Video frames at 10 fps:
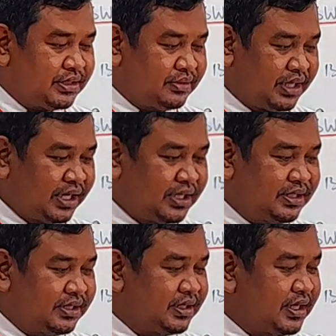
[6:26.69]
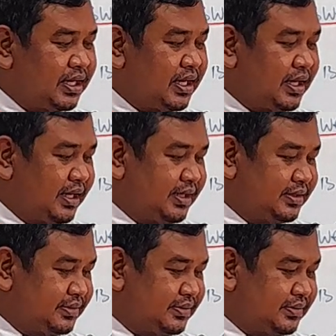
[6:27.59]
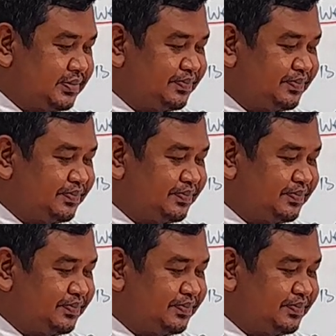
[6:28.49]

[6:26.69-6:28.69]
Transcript: Okay, and